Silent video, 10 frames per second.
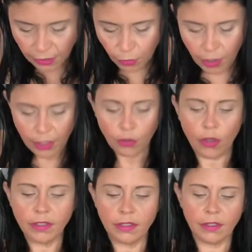go
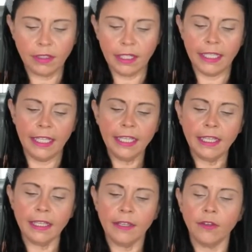across the
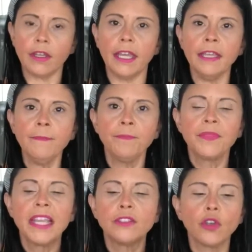leek, okay?
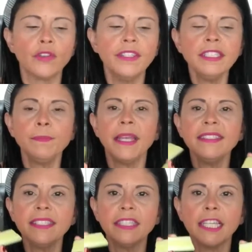So this
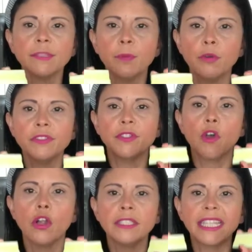basically exposes all the